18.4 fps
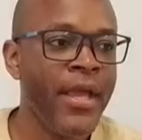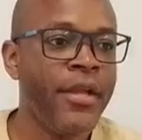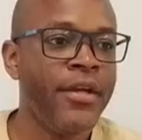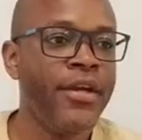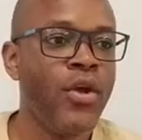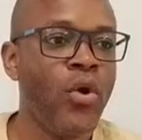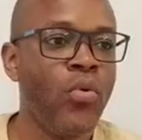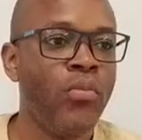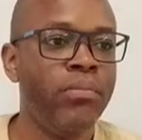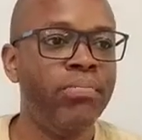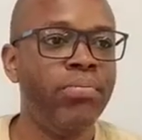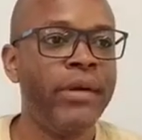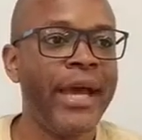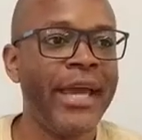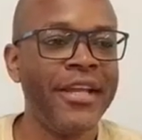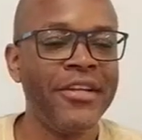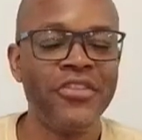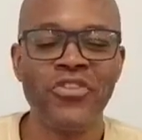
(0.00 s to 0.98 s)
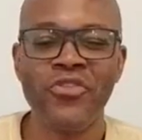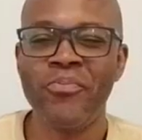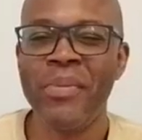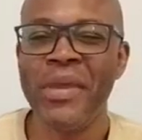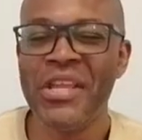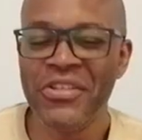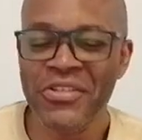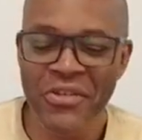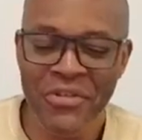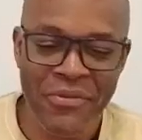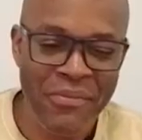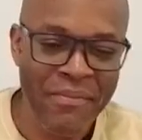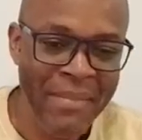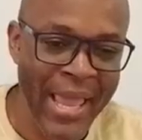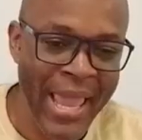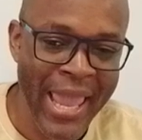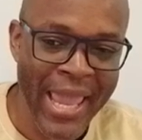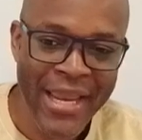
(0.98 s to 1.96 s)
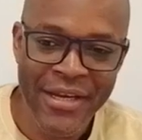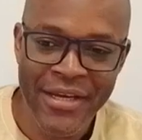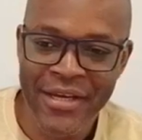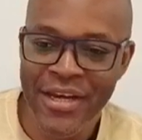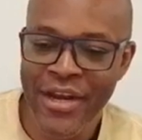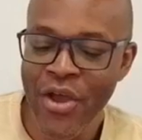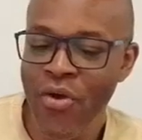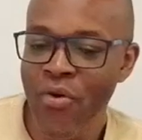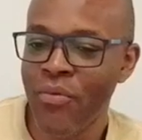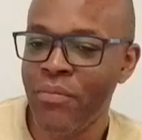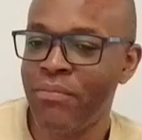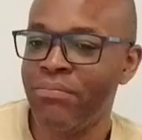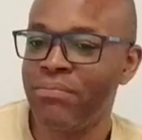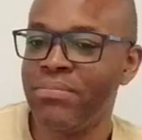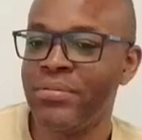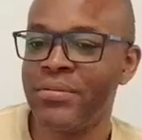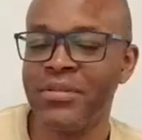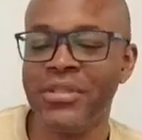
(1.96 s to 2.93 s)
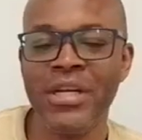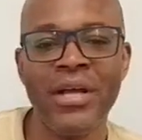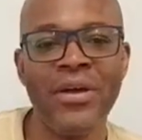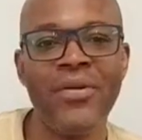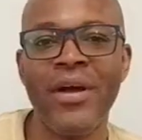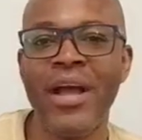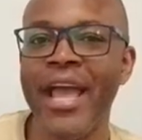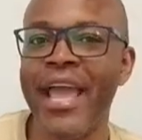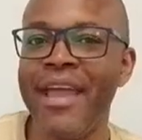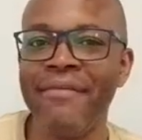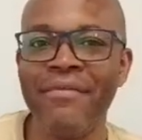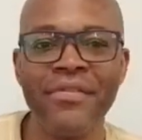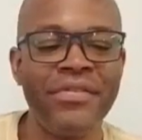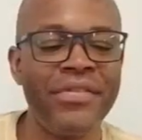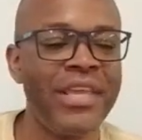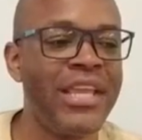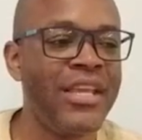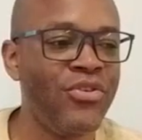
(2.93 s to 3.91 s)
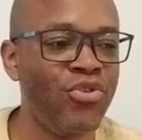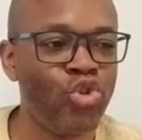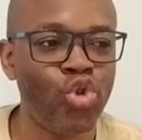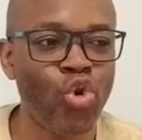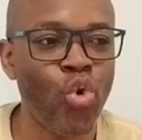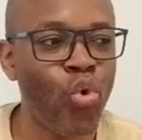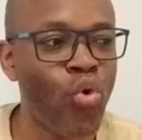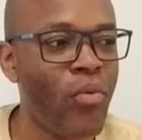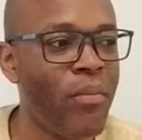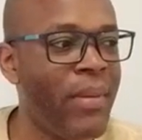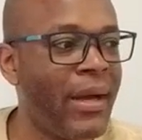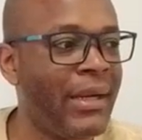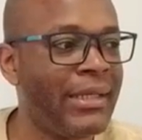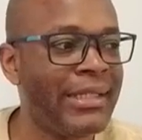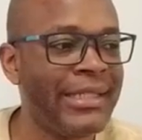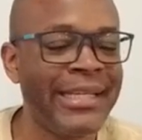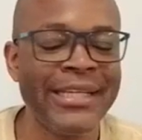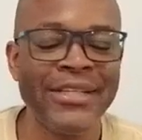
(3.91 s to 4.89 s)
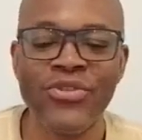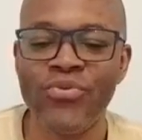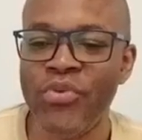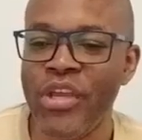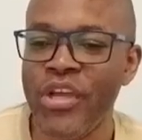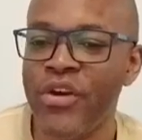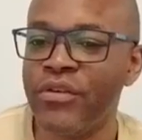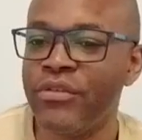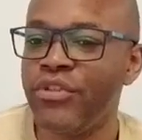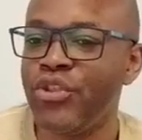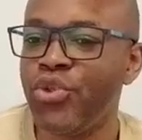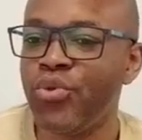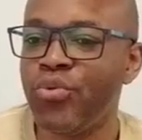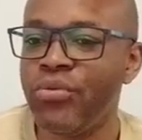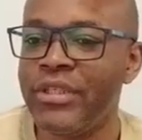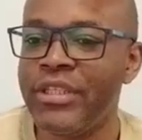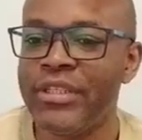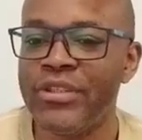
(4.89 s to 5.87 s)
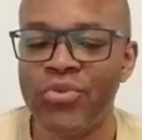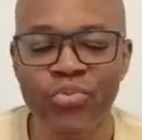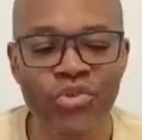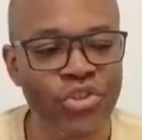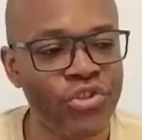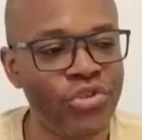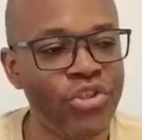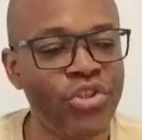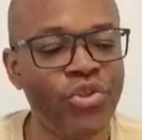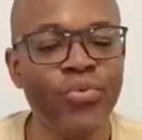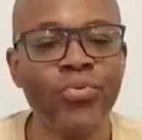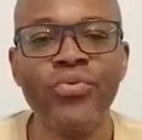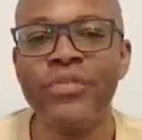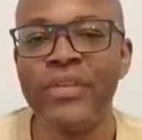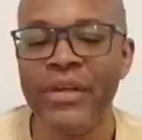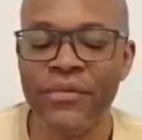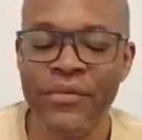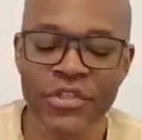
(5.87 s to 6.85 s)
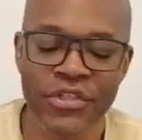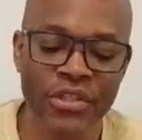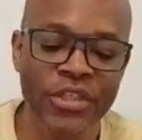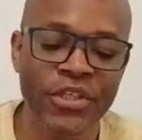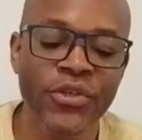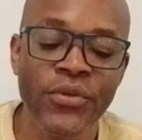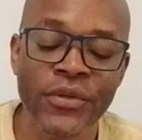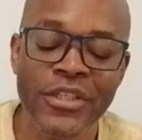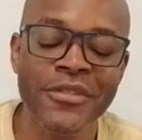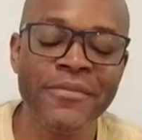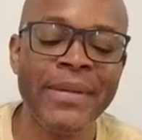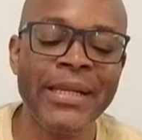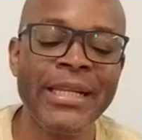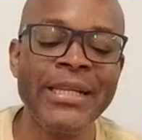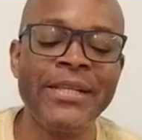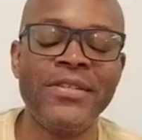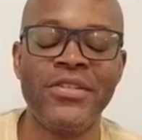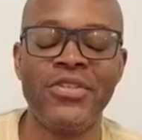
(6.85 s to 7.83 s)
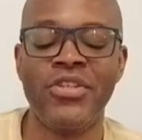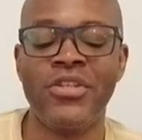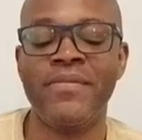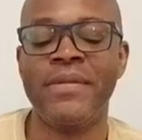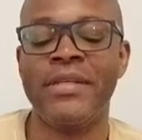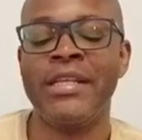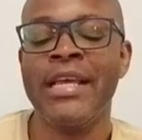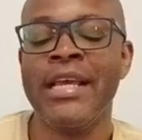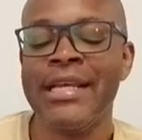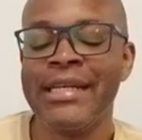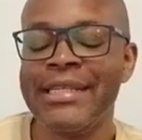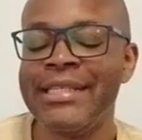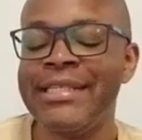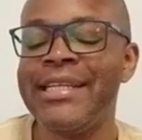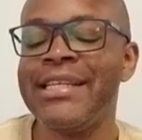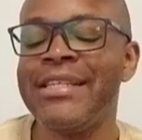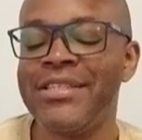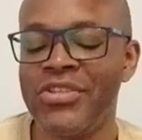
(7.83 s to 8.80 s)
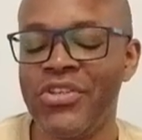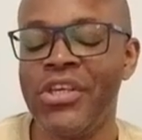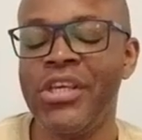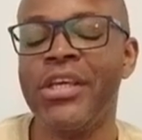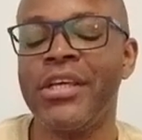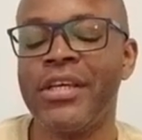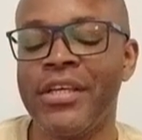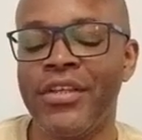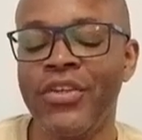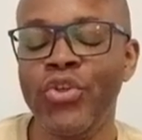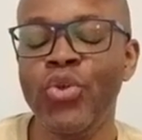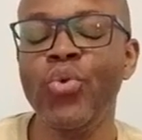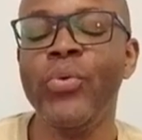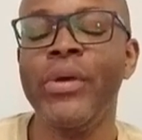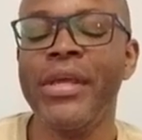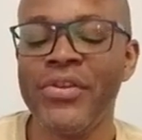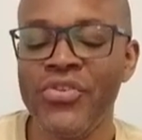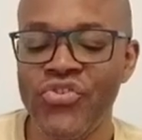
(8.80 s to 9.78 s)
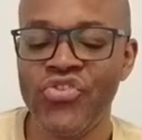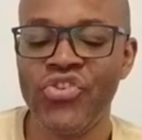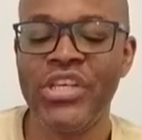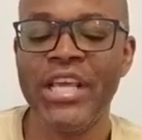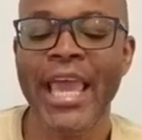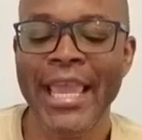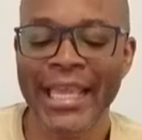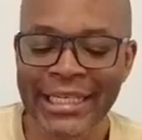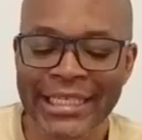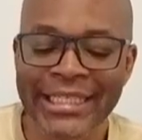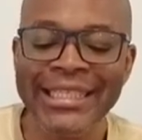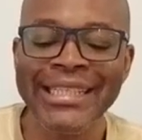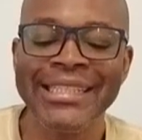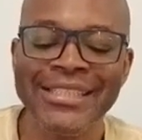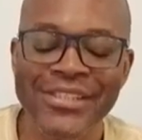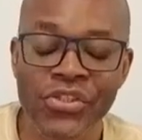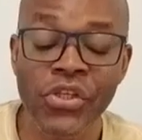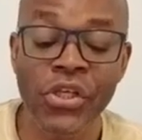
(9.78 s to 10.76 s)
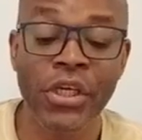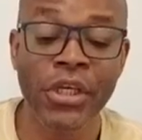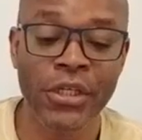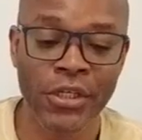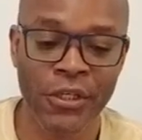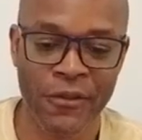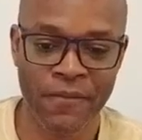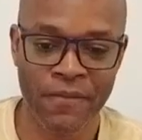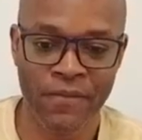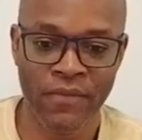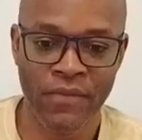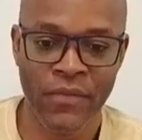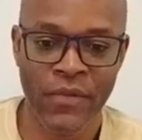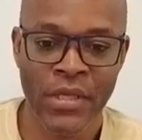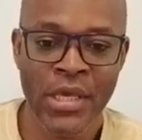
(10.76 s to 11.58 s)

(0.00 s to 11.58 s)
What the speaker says: No bright speeches made, you know, everything you talk about, this, we gonna do this, we should do that, we should do this. But ladies and gentlemen, this year, UNGA, this year,